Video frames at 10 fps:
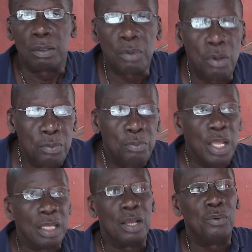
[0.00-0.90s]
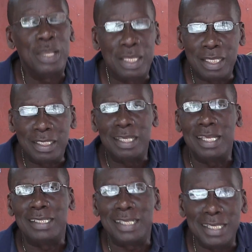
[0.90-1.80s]
Come, can we get
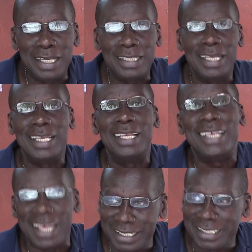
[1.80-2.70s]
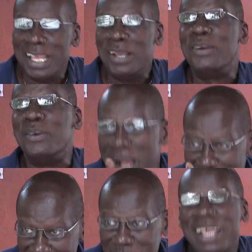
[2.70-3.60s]
it? Yes.
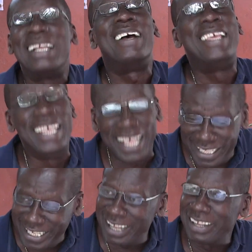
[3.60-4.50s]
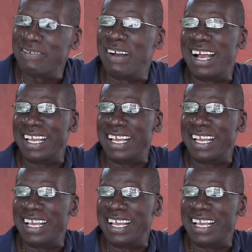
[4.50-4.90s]
Ram, can you tell me my